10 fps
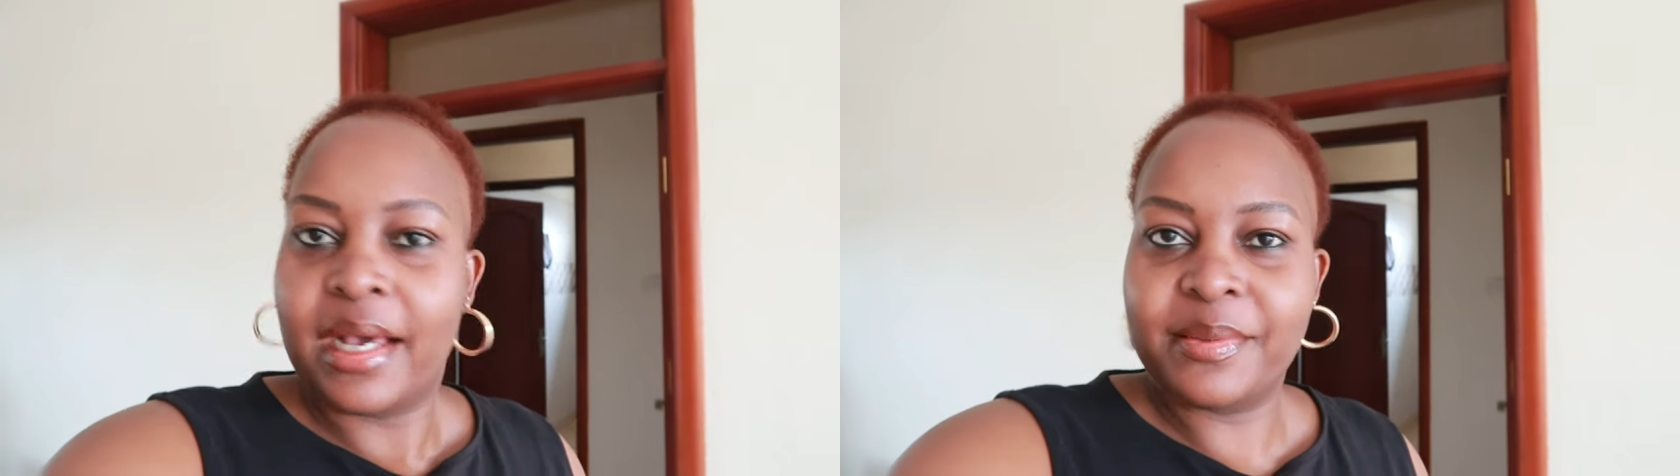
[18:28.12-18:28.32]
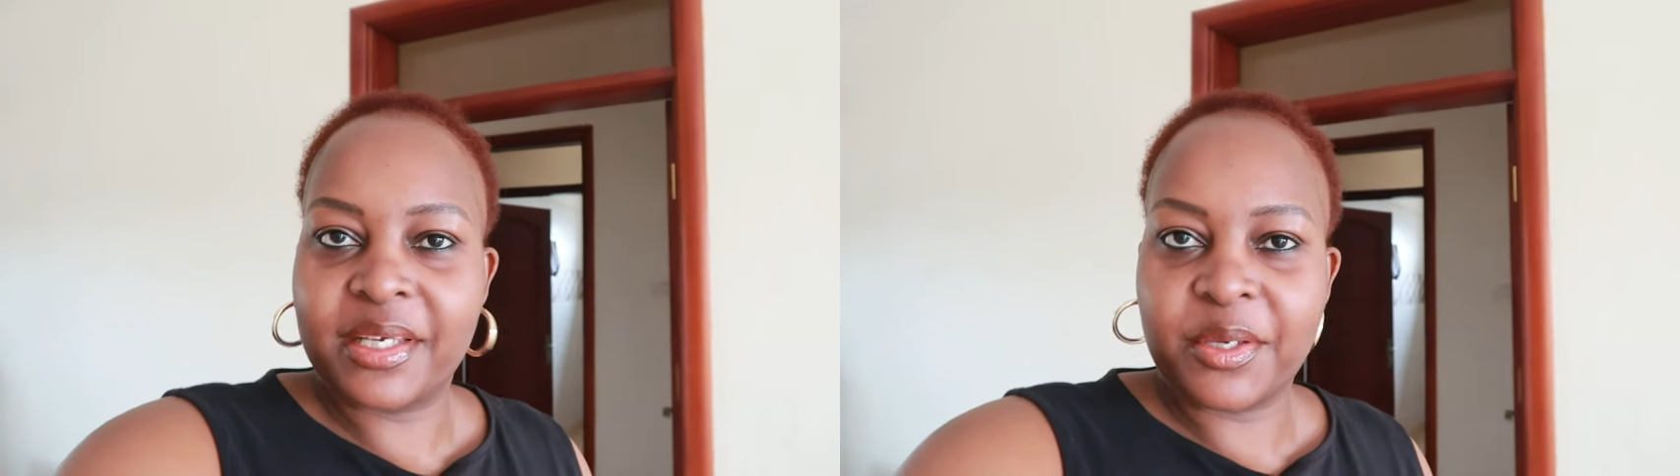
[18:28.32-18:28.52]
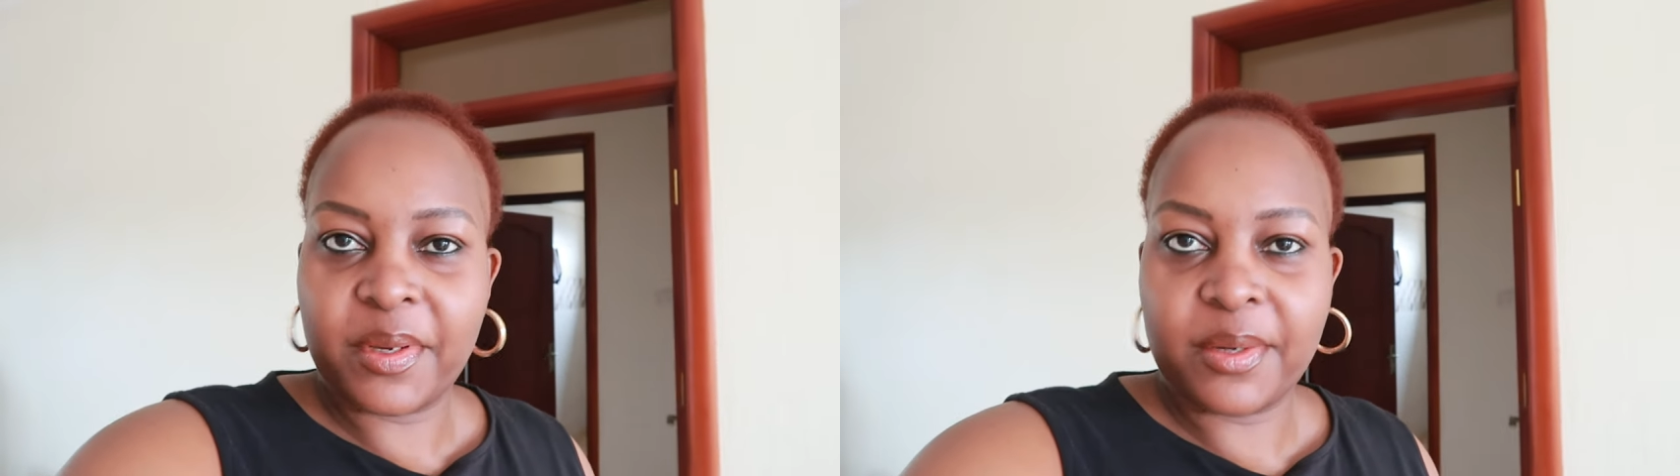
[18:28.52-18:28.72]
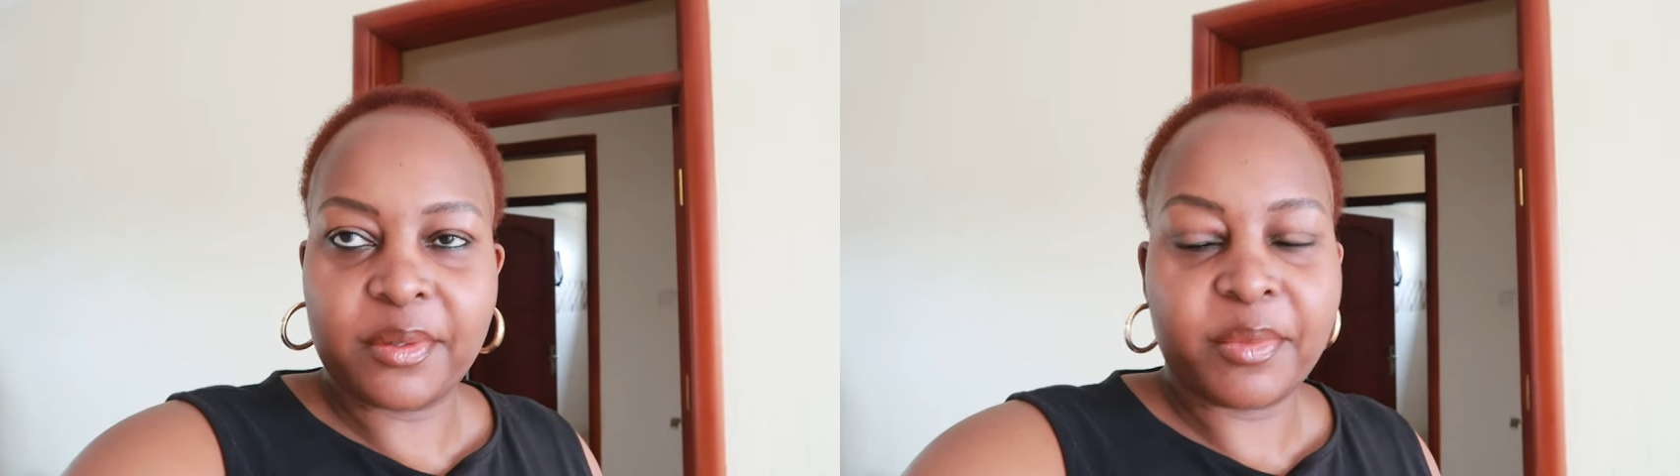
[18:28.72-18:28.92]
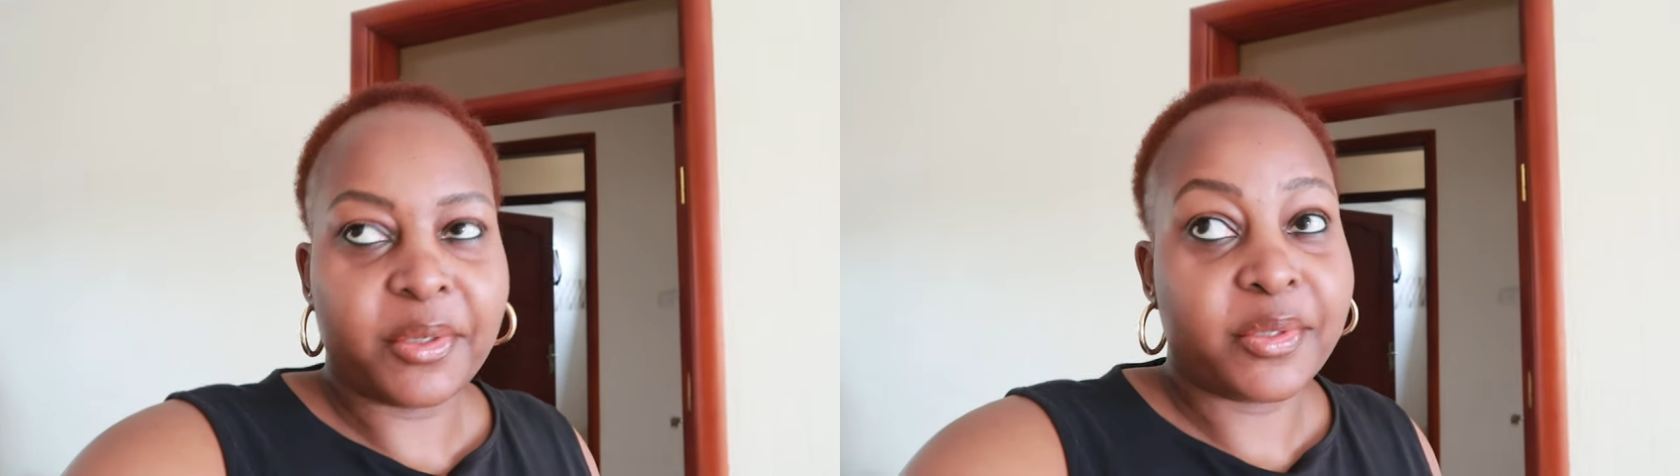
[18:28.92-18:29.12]
I'm taking you
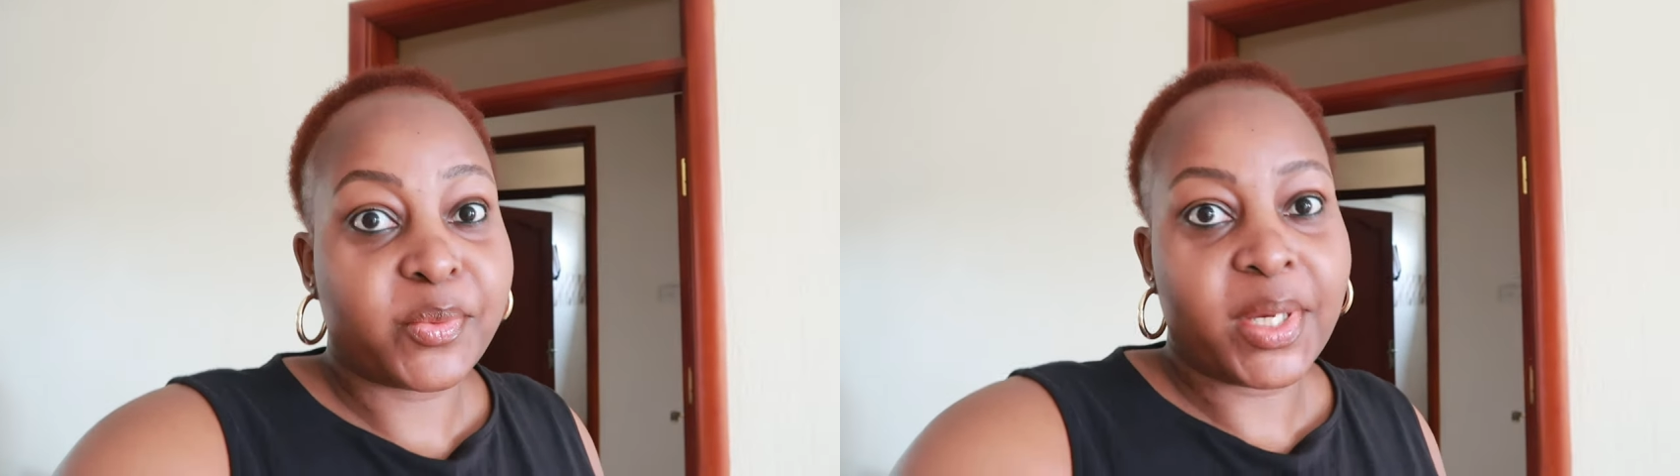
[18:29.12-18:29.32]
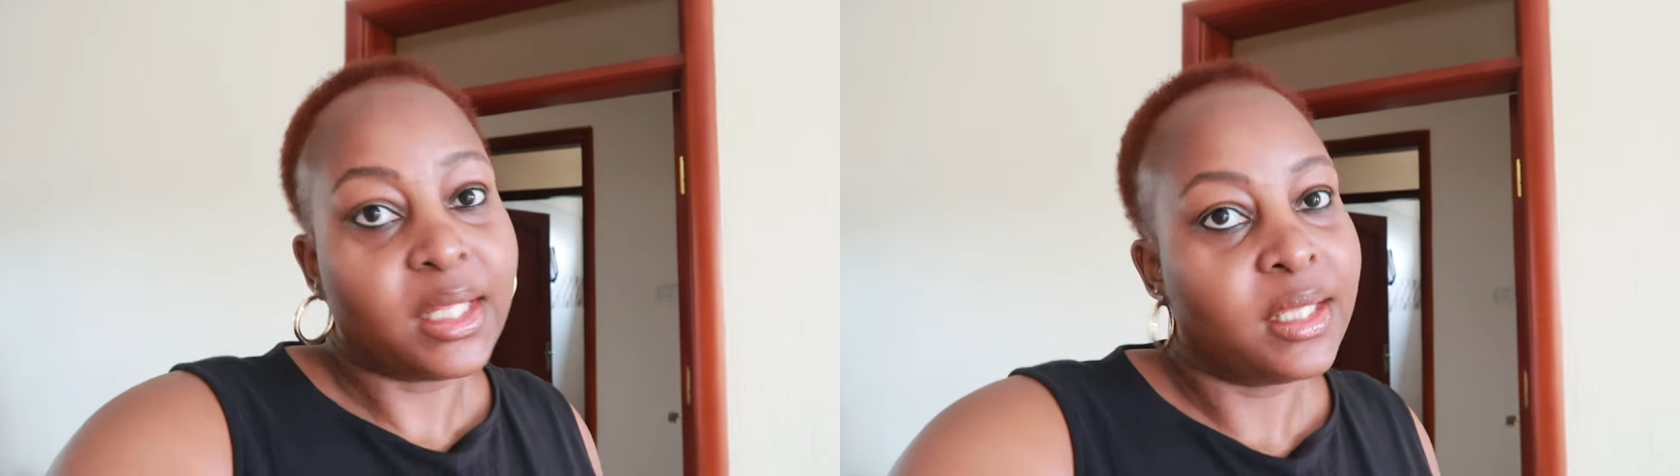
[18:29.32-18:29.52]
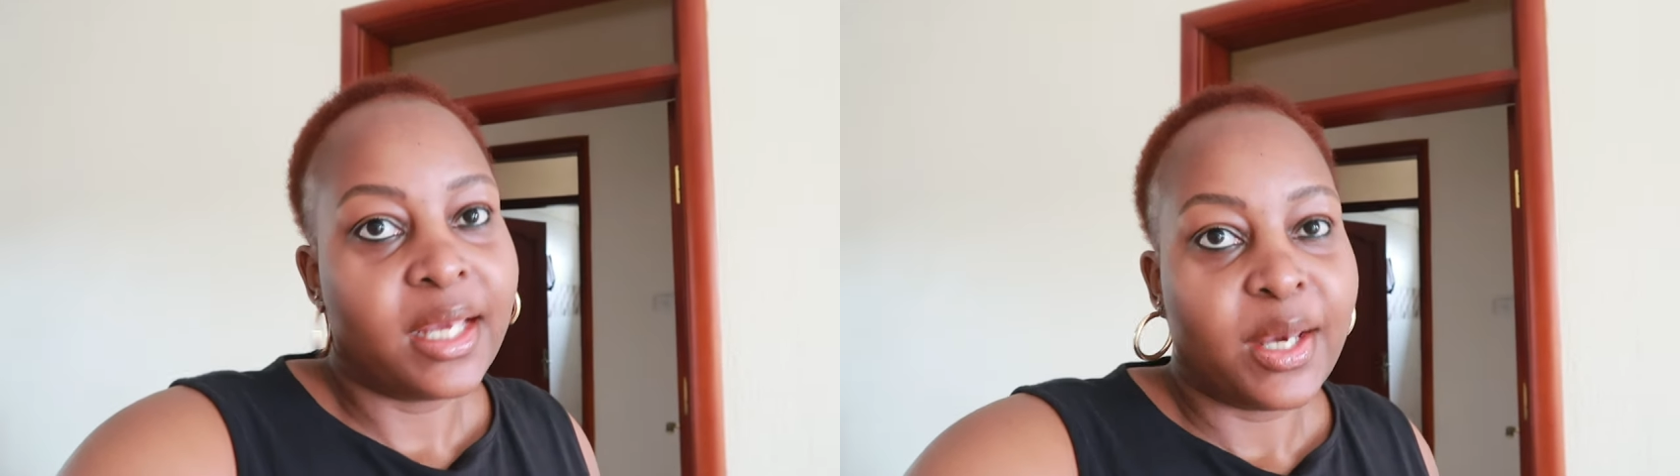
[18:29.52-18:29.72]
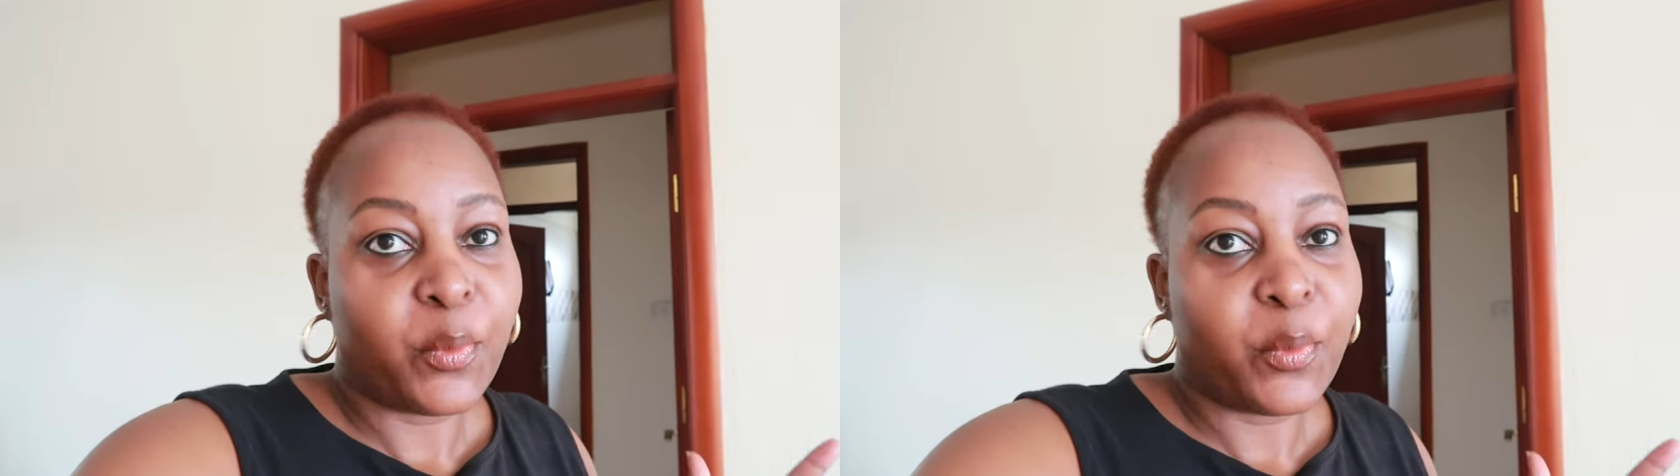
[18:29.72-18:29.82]
along because, well,